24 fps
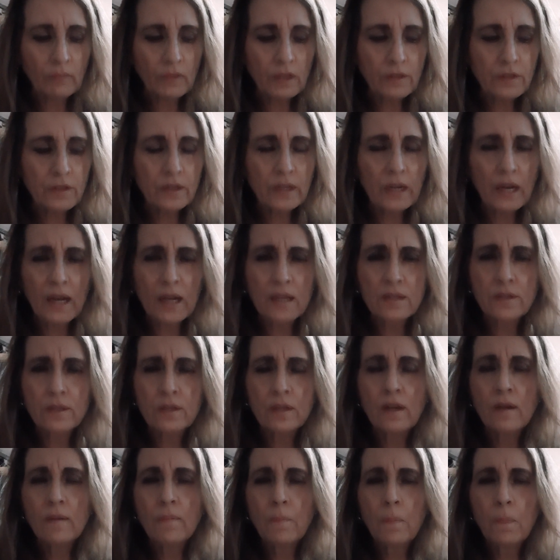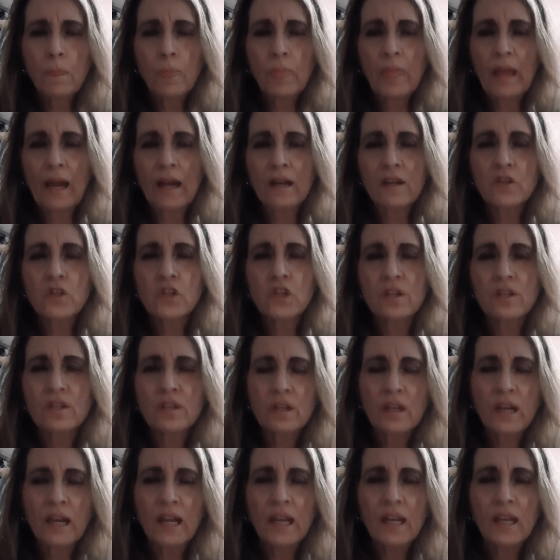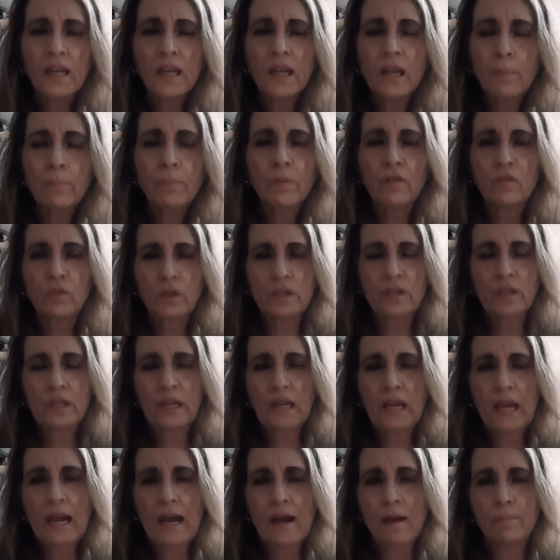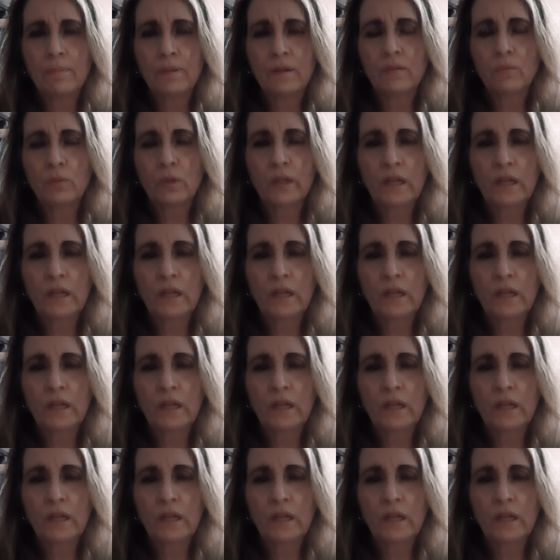you guys. That is just a nip of what's going to happen.